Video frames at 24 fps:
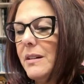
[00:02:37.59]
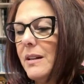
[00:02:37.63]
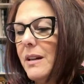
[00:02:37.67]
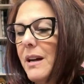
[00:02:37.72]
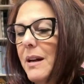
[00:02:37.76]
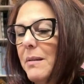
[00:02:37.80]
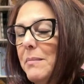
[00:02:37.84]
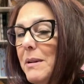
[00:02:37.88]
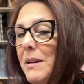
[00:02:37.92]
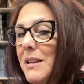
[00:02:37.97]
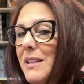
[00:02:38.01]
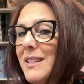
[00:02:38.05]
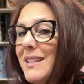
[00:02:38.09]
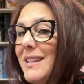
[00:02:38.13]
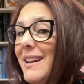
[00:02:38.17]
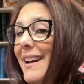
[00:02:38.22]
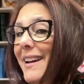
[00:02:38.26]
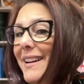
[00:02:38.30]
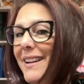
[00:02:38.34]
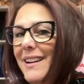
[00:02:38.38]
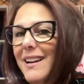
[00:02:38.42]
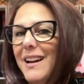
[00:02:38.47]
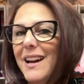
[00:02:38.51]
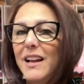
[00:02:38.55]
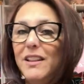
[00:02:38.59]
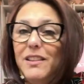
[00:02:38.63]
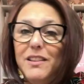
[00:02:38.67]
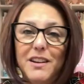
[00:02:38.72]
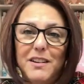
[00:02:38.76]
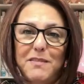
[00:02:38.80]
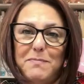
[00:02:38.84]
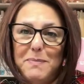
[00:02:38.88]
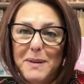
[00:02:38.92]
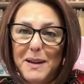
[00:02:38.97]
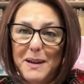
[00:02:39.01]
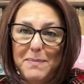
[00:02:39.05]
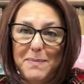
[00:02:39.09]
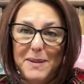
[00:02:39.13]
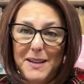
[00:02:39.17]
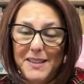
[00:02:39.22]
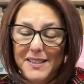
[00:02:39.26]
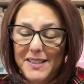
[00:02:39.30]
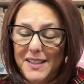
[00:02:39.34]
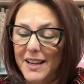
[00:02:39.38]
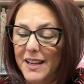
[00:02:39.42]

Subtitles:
I'm excited. I love babies.